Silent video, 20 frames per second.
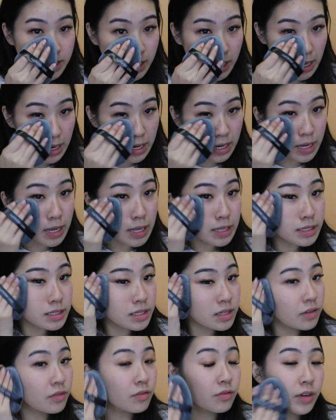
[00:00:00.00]
and
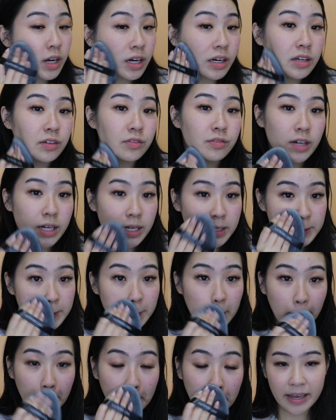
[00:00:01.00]
it's very fast.
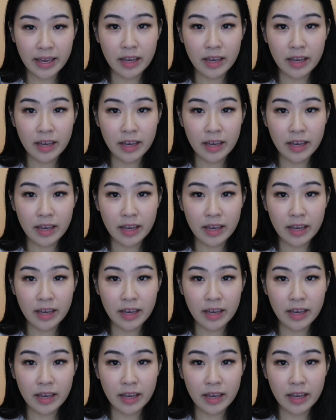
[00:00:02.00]
I